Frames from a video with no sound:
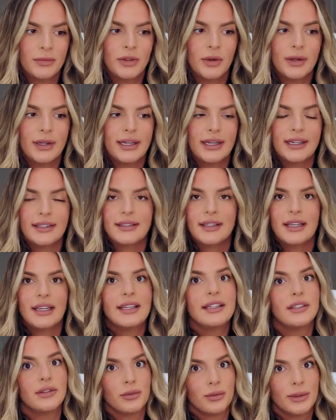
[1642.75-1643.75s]
So it is, it
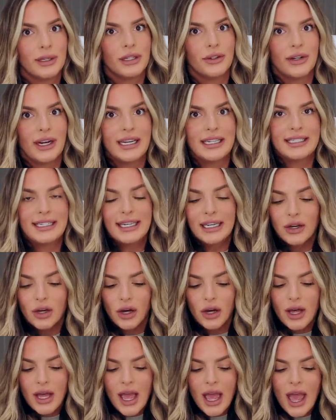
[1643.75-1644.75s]
is a really great
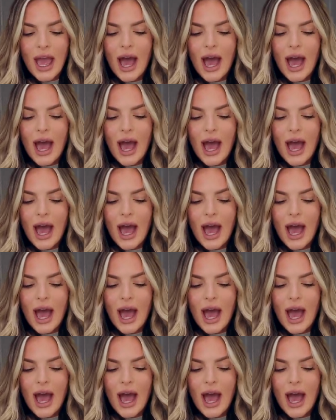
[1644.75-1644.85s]
deal.